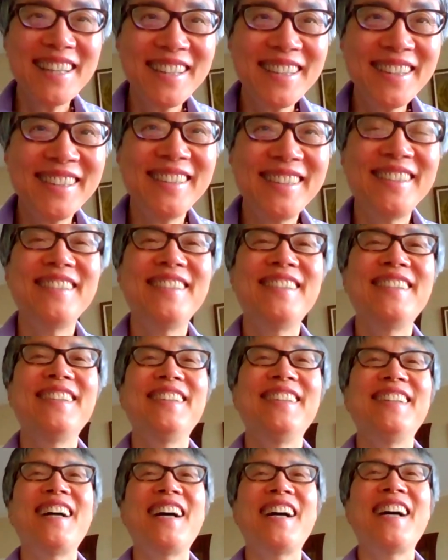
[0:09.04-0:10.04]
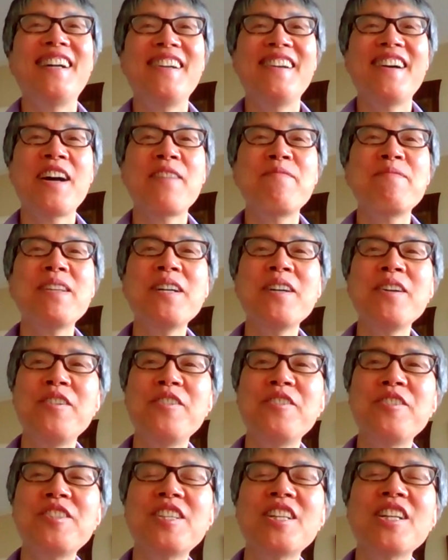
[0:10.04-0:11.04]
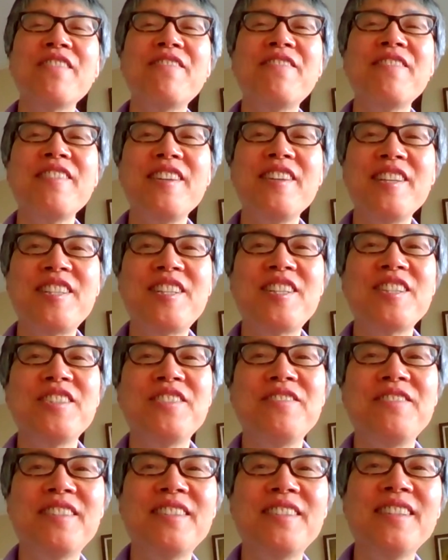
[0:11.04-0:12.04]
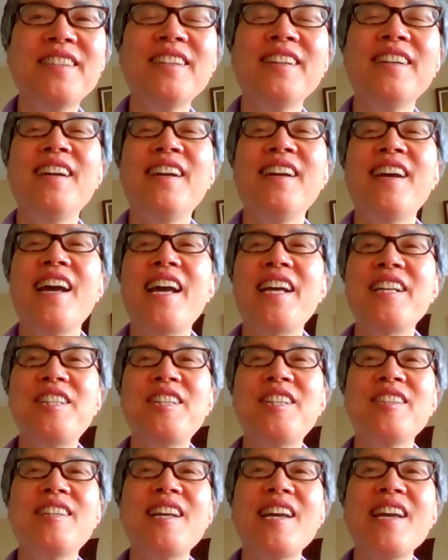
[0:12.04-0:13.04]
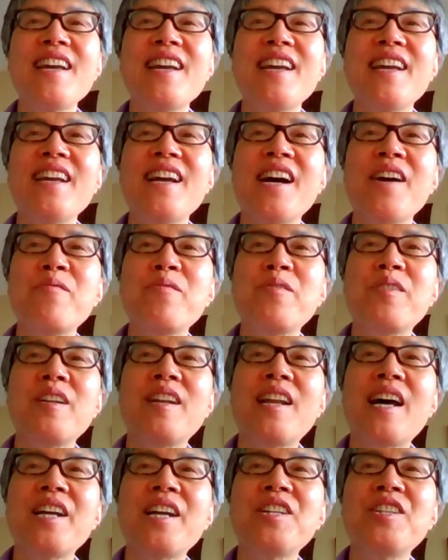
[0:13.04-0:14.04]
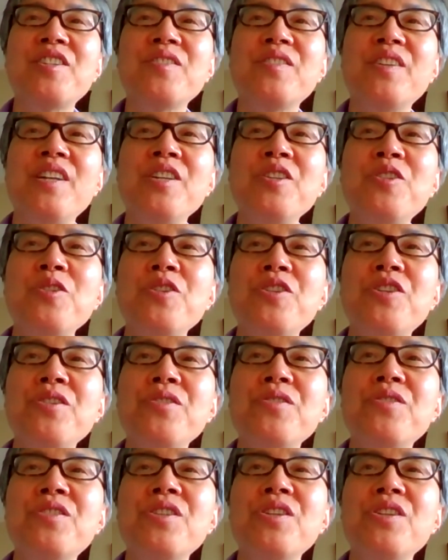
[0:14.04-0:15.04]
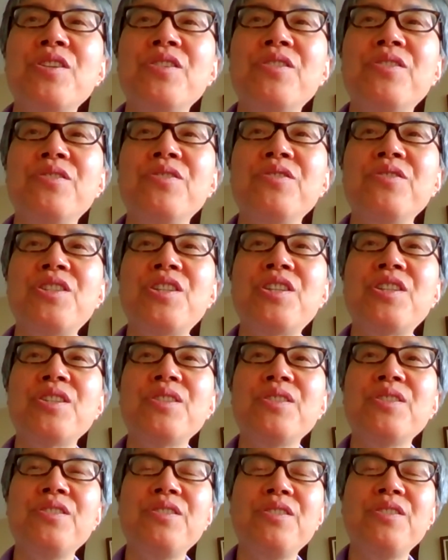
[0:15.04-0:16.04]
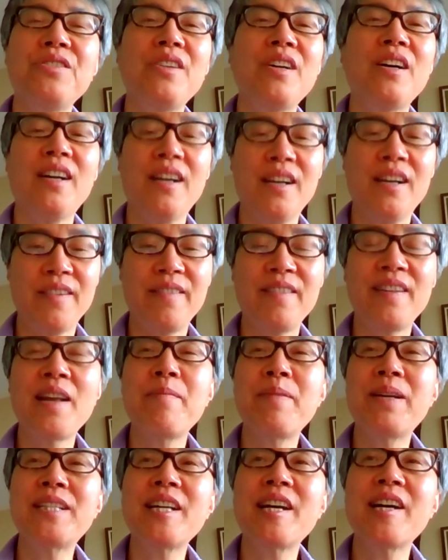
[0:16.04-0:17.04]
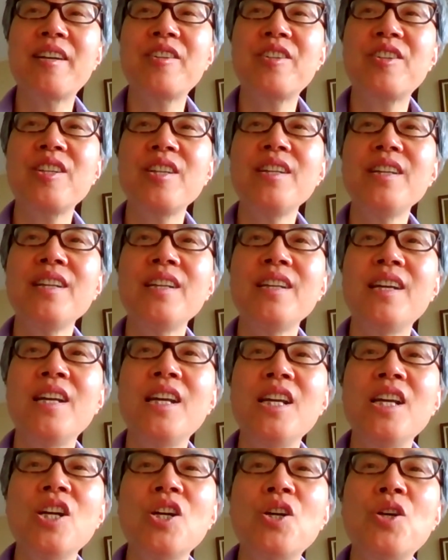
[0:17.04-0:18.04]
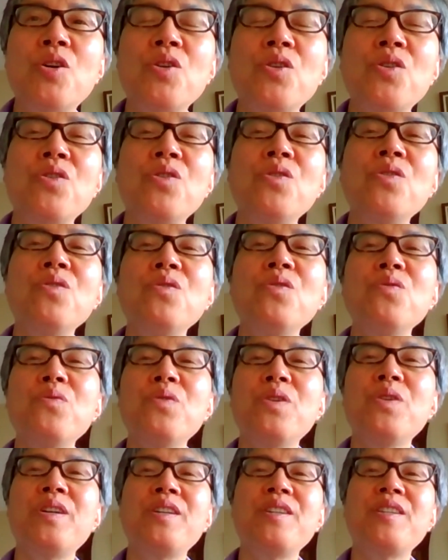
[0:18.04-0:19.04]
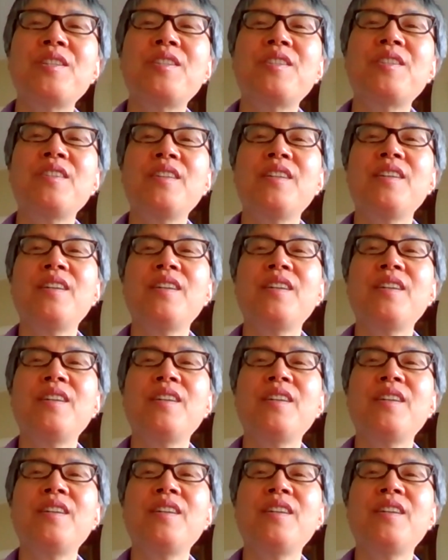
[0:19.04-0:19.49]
you. I'm the host of Eastover, and today I would like to introduce you to Lama Tashi, who was